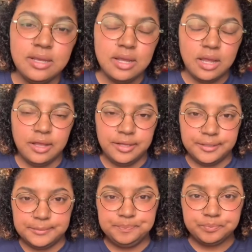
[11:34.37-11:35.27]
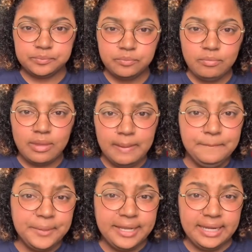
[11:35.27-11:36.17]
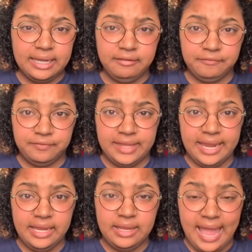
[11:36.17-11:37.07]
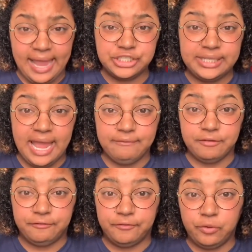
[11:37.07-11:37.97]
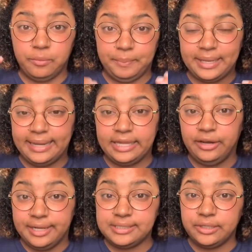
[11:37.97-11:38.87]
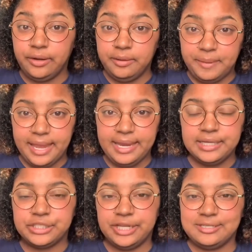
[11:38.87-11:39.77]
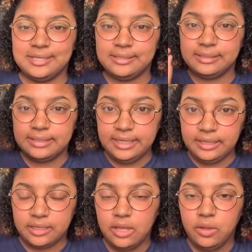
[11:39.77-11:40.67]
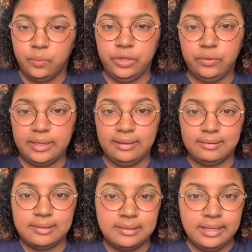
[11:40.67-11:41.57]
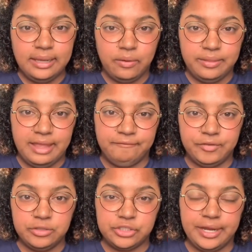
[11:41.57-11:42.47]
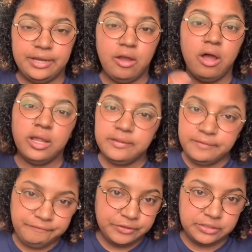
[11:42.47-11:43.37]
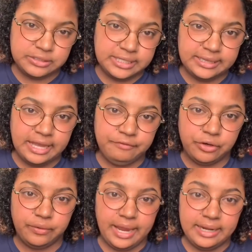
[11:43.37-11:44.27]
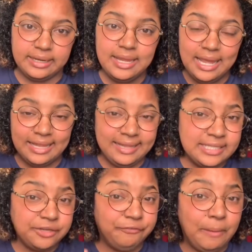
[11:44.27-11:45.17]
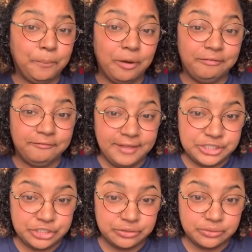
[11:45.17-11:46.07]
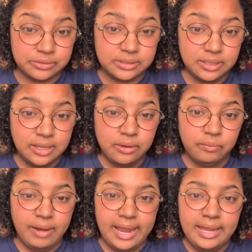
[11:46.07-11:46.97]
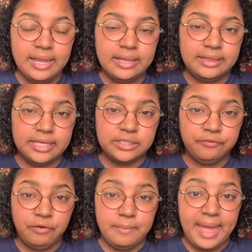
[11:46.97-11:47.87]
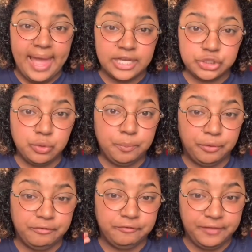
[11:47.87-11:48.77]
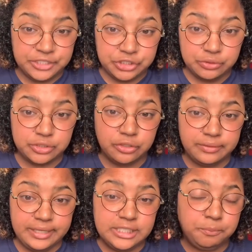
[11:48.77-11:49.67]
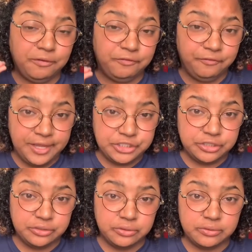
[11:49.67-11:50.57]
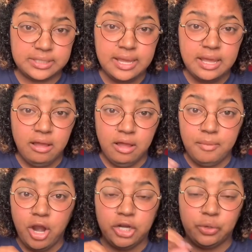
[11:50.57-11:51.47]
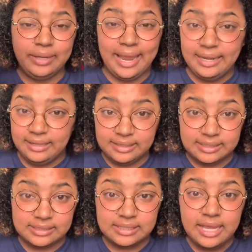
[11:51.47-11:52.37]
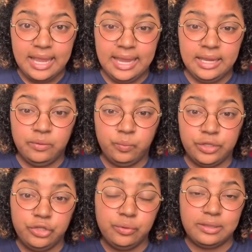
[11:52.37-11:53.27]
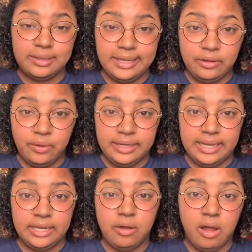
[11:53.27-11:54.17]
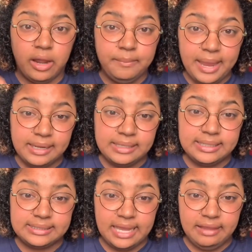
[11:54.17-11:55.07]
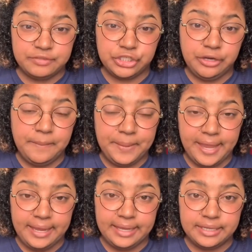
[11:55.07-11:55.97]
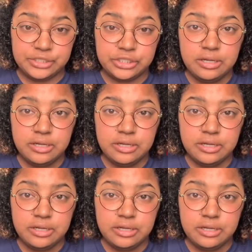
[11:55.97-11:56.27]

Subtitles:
But if they actually have a full, like their Instagram page, there's a link where you can click on that filter and all of the filters that they've created. And these are from professionals, right? These are from actual professionals. So these professionals are creating this. And when you click on it, it'll automatically save to your page.